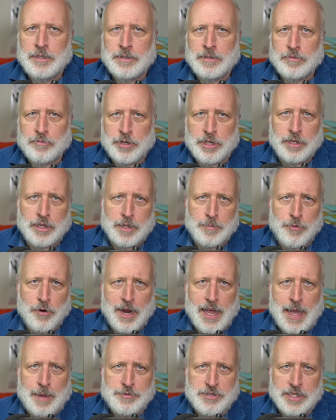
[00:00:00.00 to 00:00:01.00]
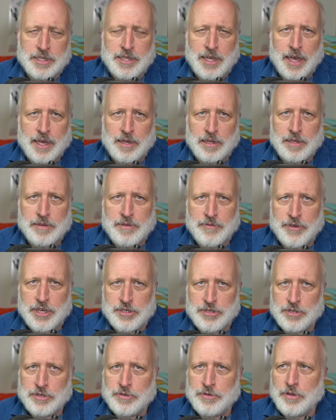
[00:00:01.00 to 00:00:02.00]
Really, perhaps the title of the
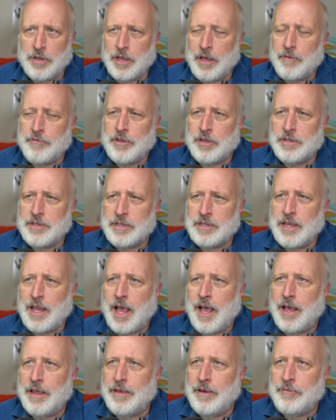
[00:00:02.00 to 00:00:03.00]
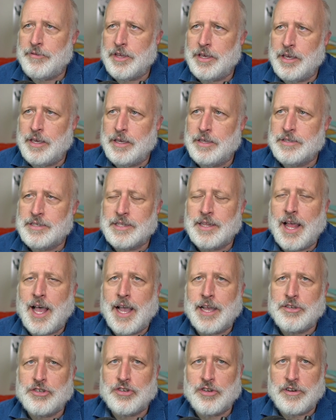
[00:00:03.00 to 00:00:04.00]
vision of the, of the
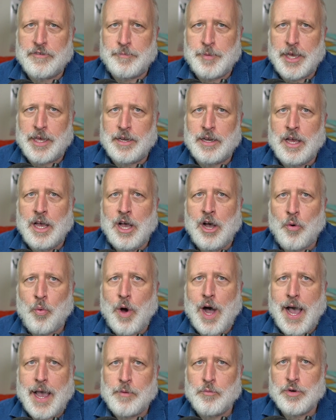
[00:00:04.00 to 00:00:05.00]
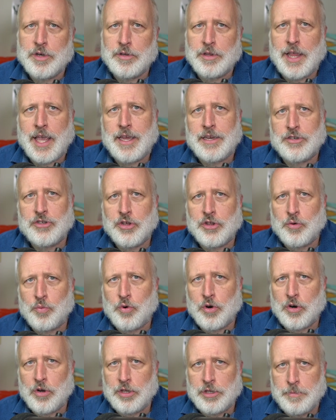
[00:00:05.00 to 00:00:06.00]
slide should have been Why We Relate to the
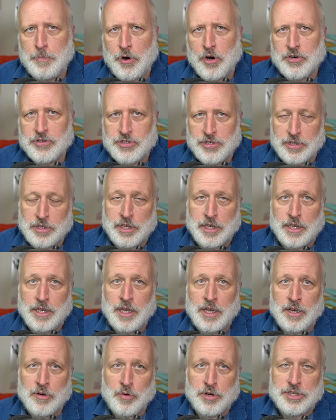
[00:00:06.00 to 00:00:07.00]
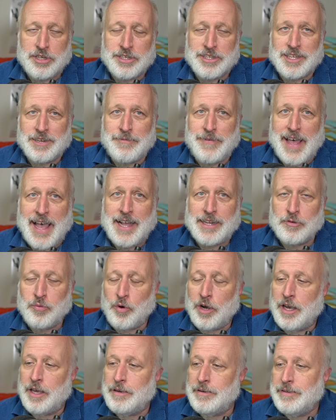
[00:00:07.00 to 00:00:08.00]
World Personally, which is in fact
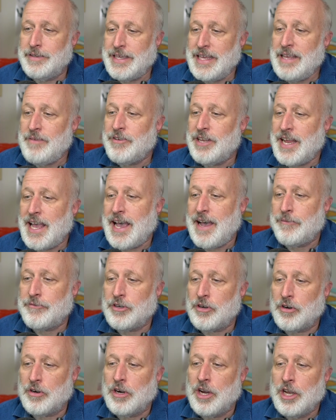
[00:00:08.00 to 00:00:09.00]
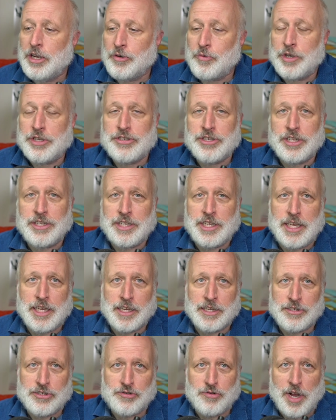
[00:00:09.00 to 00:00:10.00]
what, even after Christian
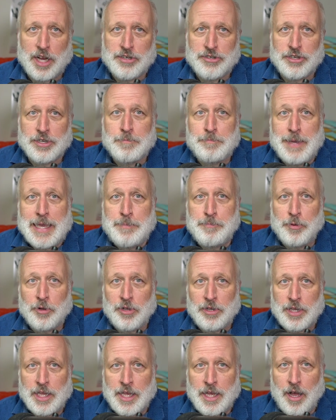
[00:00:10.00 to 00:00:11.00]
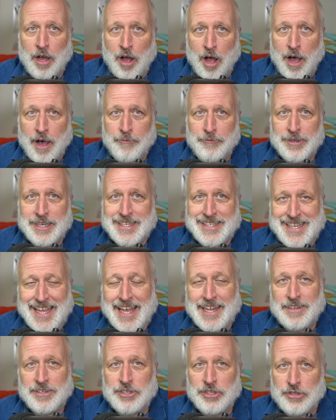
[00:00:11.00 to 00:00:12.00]
deconstruction, people often
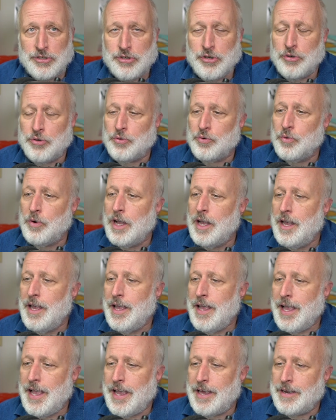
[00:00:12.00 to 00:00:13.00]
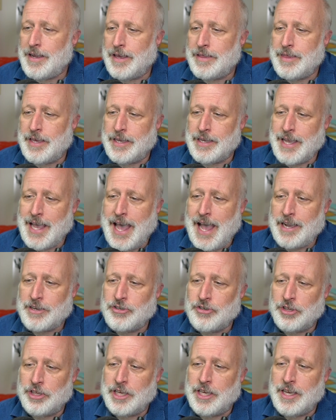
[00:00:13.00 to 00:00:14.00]
tend to do. And I think
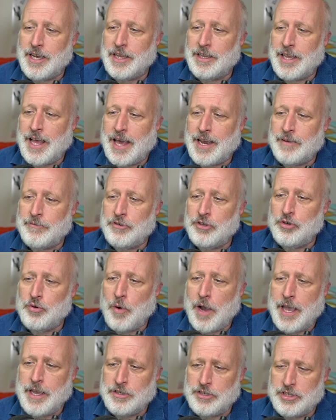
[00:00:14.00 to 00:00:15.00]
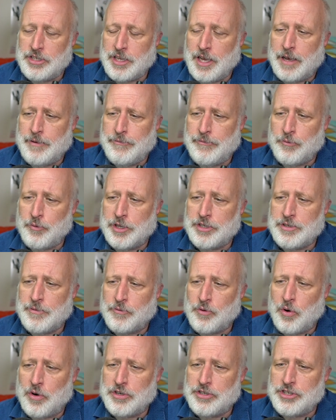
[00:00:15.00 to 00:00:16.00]
actually a lot of New Age stuff, which
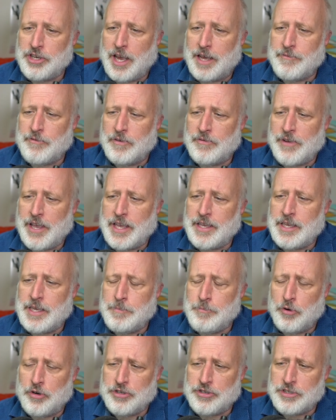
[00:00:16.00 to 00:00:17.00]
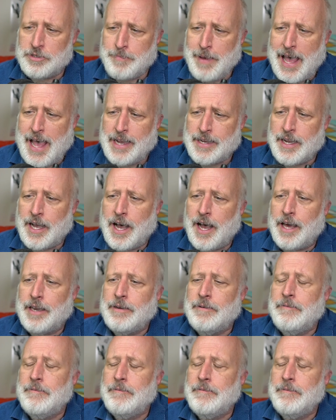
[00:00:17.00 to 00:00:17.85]
of course John Verveke pushes back on,